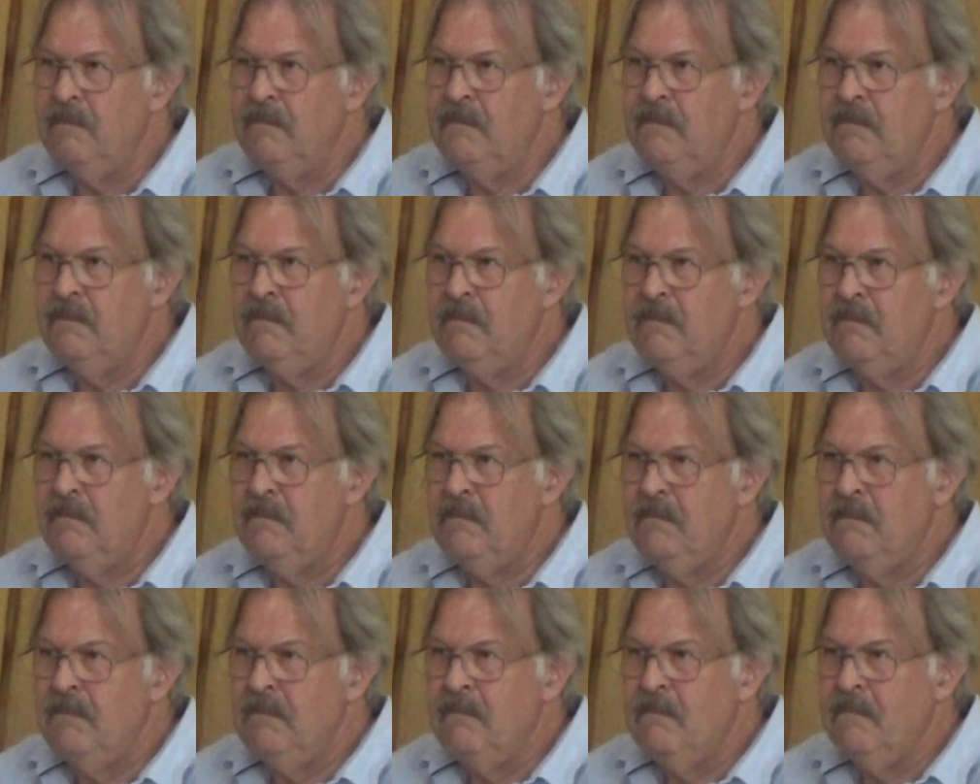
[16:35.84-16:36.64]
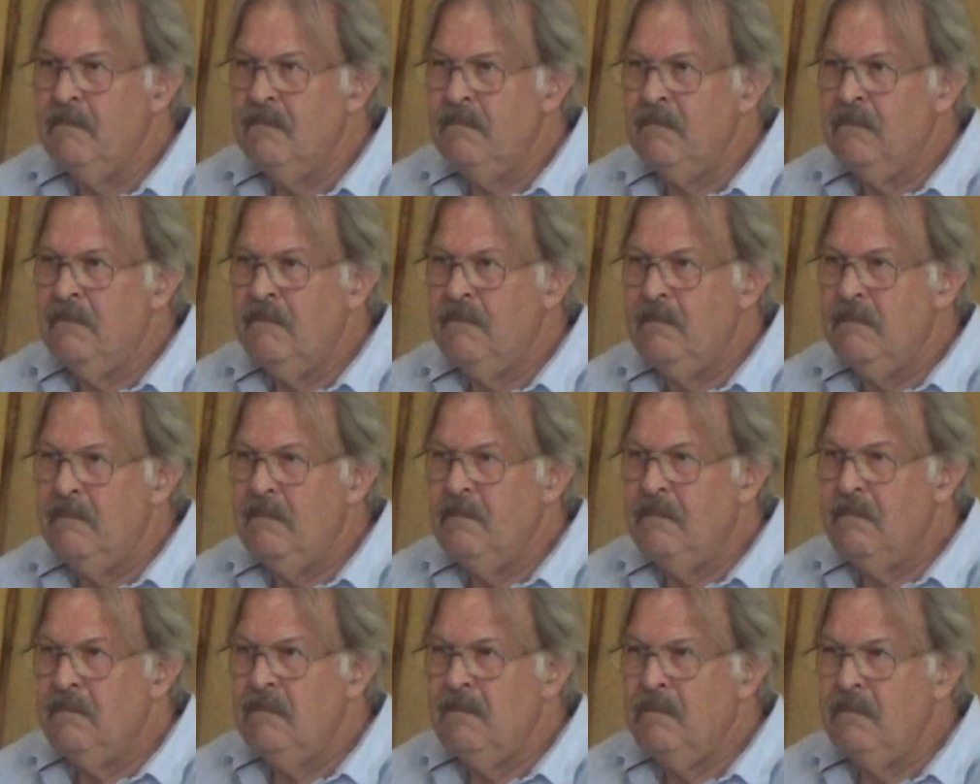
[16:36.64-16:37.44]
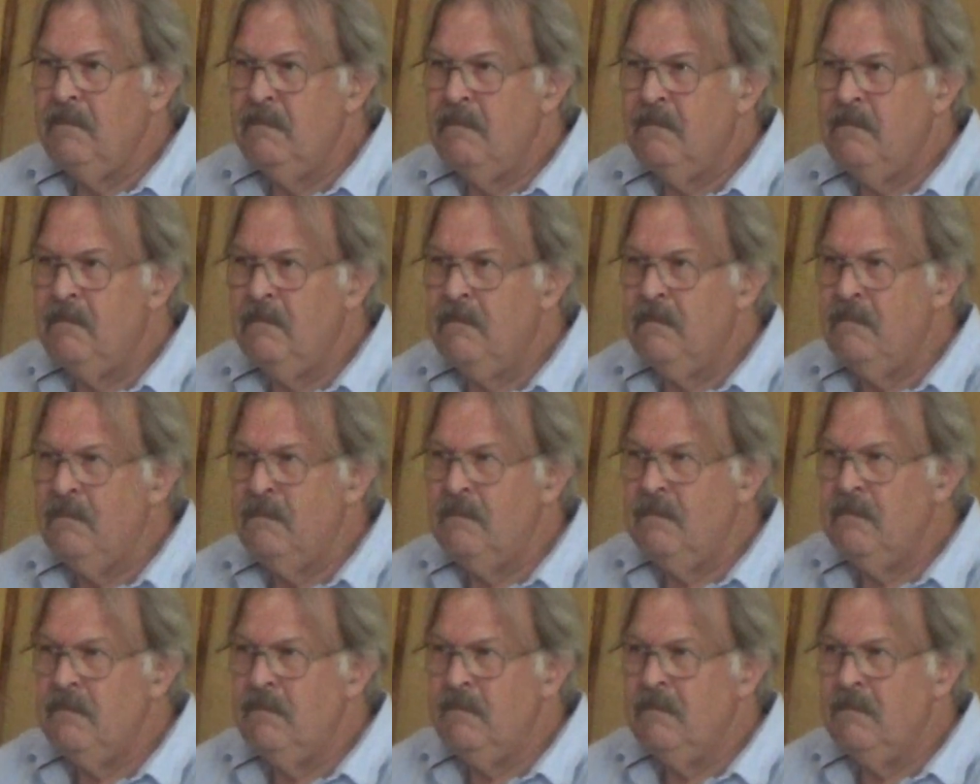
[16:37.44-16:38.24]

Nobody speaks.